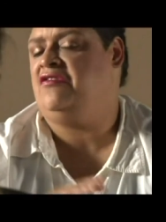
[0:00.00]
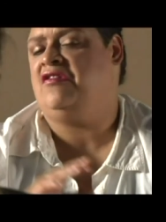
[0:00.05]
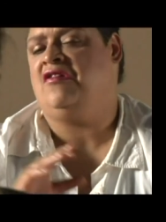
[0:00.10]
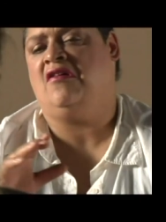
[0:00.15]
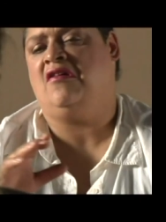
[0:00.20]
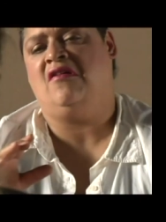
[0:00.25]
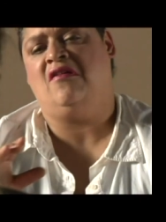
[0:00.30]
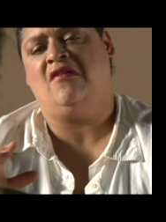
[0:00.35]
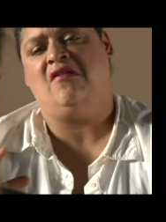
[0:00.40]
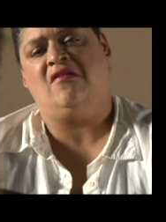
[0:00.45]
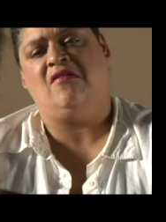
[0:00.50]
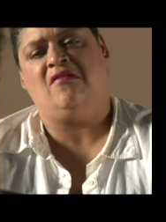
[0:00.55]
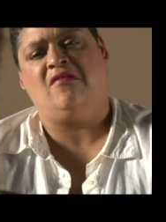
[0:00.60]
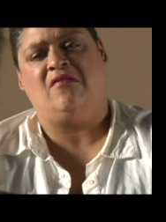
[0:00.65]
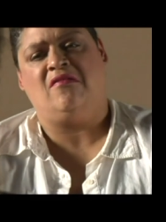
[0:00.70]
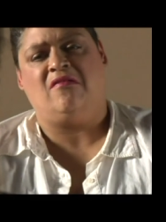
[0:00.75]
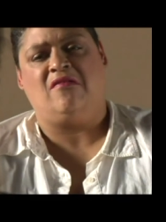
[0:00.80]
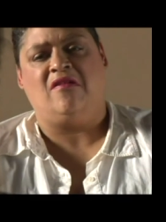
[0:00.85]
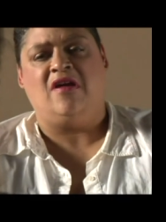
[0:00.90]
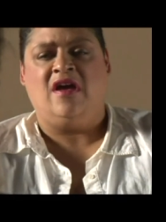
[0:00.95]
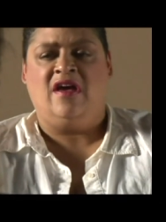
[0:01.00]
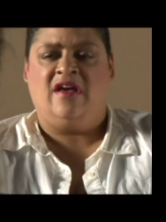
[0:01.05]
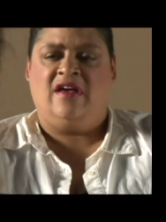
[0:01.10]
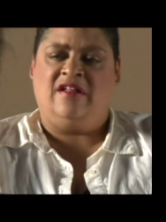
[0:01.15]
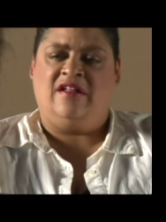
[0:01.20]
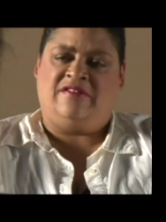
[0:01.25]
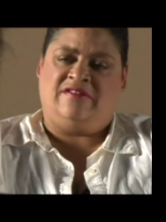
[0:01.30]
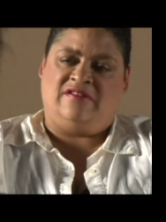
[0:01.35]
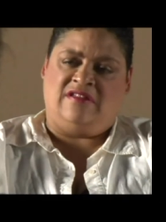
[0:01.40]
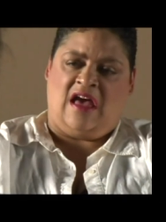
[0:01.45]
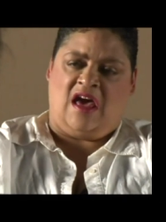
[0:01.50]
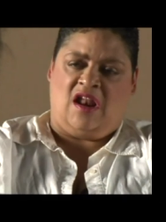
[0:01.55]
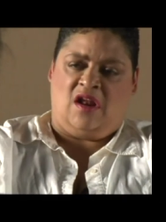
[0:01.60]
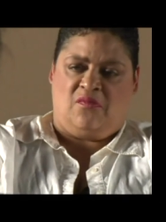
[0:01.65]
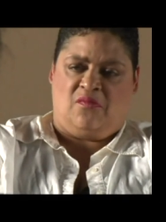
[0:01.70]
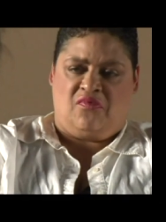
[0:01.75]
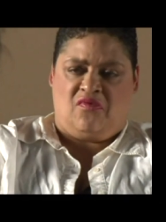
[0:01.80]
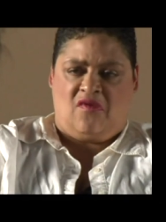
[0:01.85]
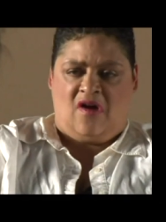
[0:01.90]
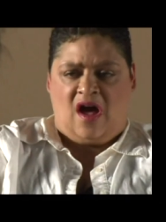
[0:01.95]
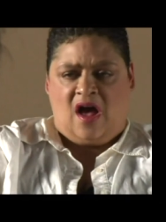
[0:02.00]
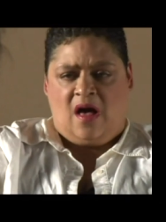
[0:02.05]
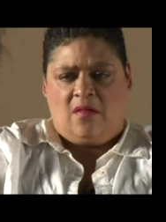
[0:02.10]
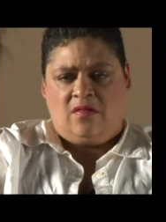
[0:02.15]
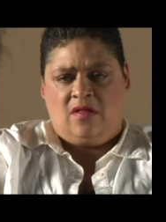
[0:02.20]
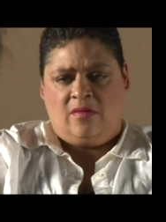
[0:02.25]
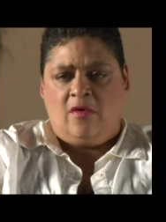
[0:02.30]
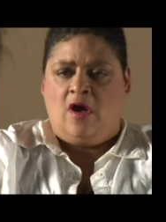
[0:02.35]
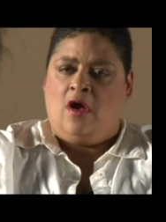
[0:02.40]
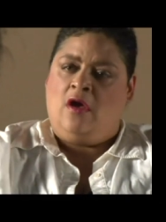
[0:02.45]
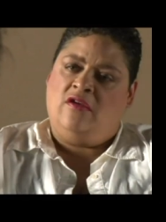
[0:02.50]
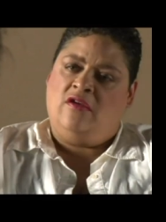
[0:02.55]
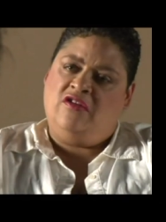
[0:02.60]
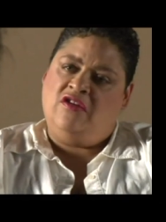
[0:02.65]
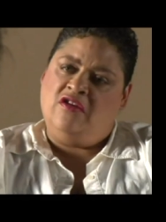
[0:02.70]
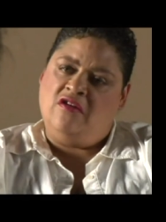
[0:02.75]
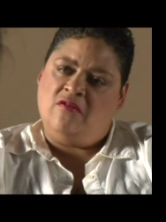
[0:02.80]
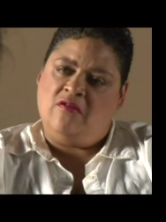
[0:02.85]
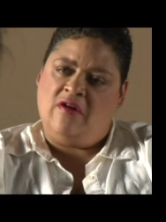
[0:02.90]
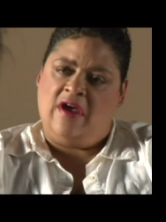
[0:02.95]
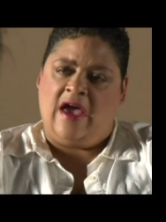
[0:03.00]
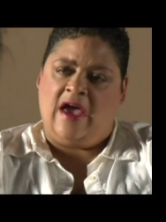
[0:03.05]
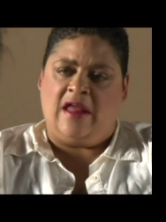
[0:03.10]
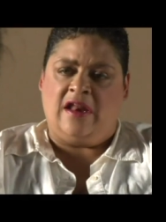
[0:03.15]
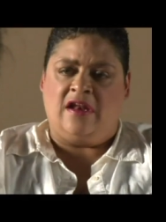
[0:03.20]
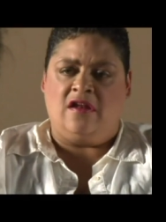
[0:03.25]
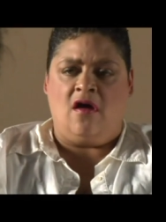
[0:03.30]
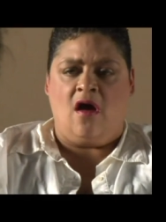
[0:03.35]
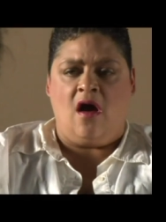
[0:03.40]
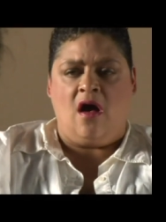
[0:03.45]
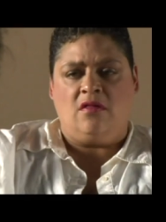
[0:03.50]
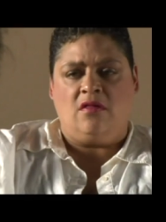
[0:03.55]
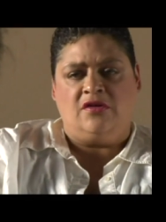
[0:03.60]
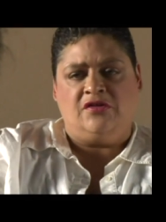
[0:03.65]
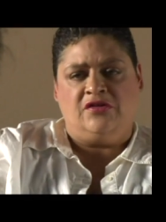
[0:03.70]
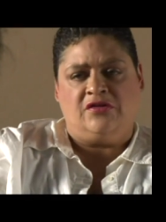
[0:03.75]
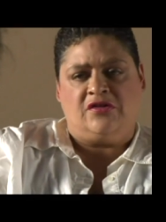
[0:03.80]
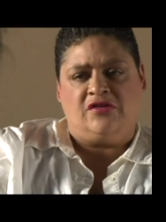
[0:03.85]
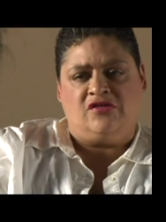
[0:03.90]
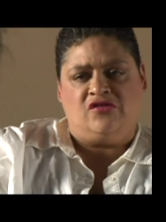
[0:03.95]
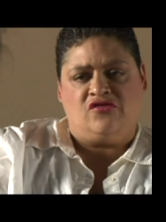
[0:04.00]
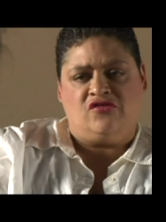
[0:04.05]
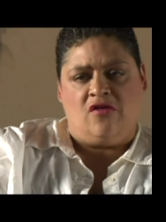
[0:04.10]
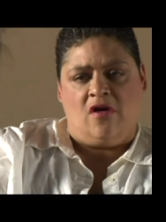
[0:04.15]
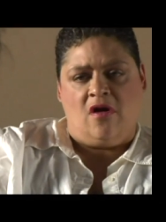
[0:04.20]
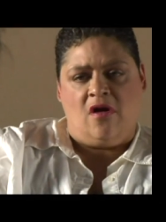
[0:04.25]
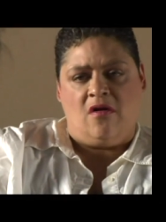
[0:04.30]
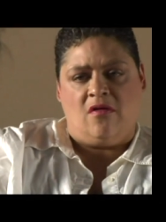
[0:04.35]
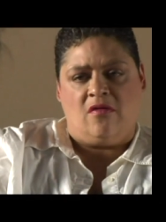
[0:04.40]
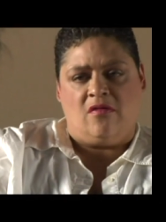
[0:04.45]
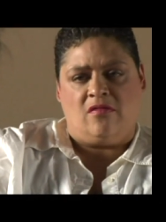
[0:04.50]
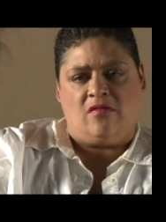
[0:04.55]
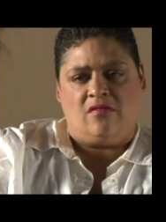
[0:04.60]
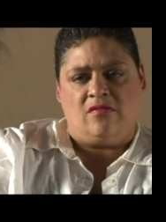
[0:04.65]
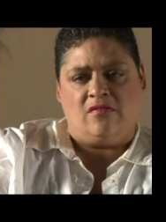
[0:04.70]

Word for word: no. It's not a problem. You had it all under control.